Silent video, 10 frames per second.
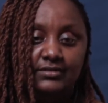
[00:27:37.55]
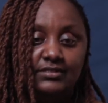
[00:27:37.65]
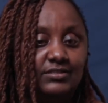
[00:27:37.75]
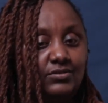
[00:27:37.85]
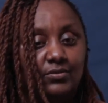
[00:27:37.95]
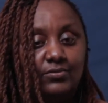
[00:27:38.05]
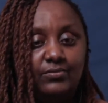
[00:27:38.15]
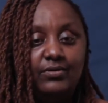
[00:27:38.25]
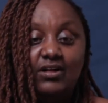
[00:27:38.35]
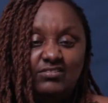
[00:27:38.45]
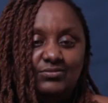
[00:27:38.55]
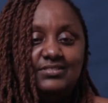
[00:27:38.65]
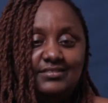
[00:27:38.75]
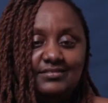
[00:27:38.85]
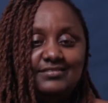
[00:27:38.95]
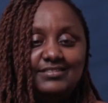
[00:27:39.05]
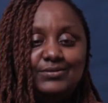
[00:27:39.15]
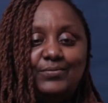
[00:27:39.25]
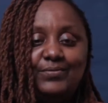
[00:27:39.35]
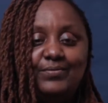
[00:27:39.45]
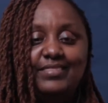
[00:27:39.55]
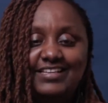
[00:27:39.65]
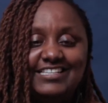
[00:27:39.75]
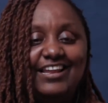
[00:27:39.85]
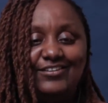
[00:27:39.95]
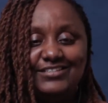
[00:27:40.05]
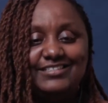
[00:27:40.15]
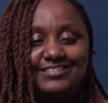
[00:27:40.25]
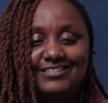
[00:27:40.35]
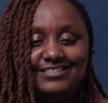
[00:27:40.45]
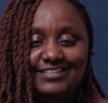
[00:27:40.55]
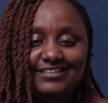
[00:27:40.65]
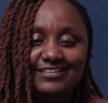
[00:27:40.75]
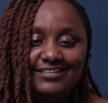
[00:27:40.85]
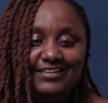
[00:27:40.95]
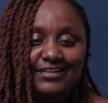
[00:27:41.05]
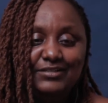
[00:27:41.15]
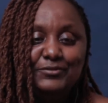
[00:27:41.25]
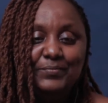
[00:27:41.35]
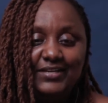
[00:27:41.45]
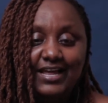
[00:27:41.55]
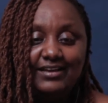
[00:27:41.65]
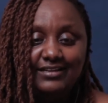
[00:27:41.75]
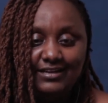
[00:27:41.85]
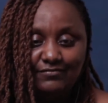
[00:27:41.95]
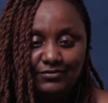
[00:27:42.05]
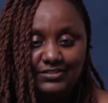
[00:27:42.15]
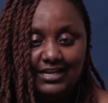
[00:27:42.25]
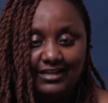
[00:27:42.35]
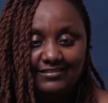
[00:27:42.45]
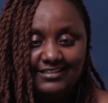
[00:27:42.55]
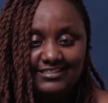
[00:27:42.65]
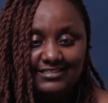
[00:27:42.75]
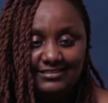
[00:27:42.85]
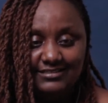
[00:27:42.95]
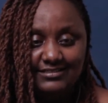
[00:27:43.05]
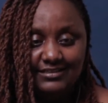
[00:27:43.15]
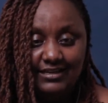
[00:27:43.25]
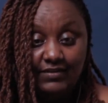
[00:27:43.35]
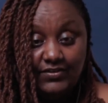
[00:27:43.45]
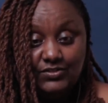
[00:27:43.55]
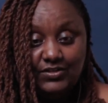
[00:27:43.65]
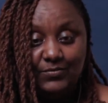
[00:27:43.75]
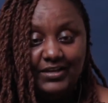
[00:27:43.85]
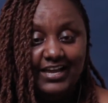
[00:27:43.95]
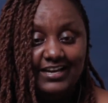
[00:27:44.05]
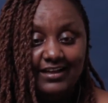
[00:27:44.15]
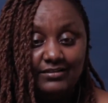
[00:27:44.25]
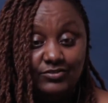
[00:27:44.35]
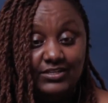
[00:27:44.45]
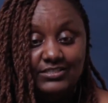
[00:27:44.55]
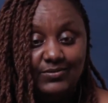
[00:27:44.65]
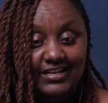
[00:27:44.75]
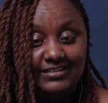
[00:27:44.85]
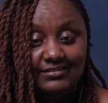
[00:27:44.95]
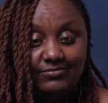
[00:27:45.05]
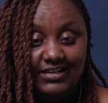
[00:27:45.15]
So all those, so there's a lot still to be done in a future like this. Even today today's World